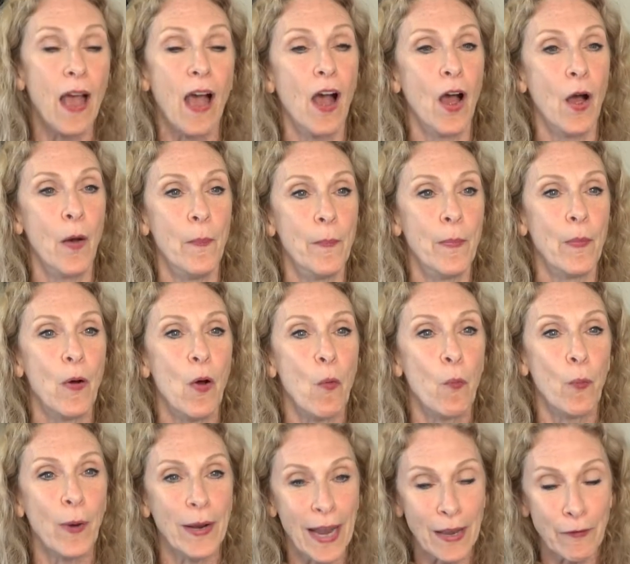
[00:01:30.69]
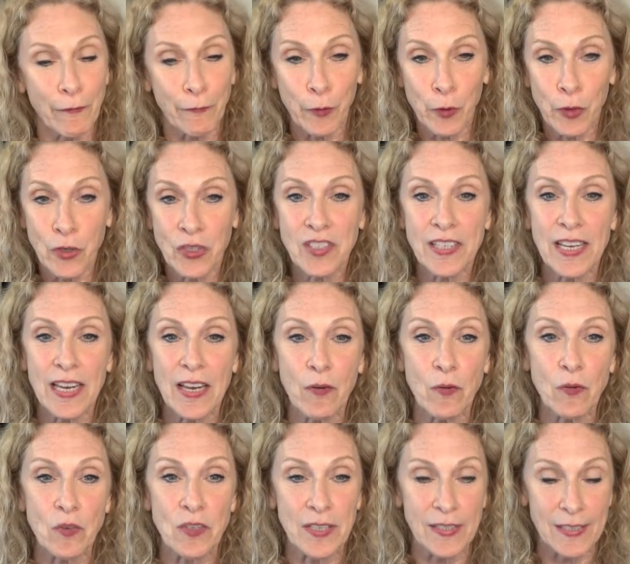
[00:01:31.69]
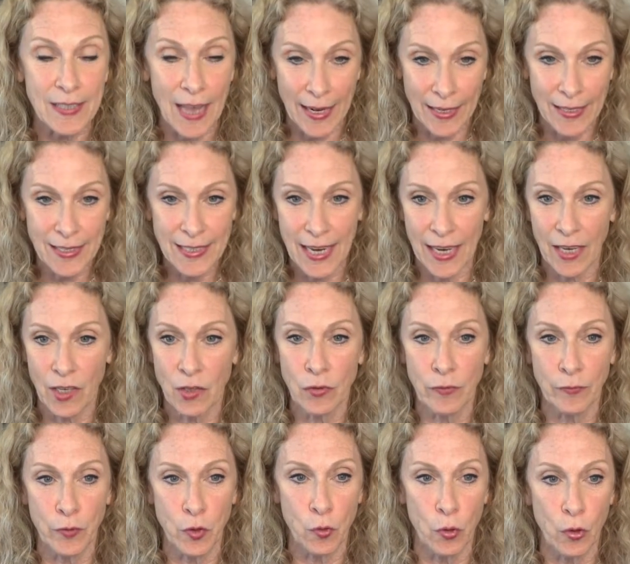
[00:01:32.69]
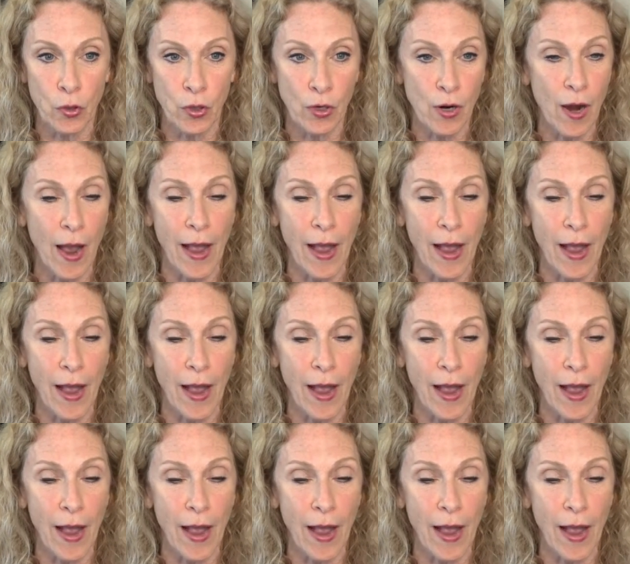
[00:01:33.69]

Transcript: Um, when I first decided to interview her.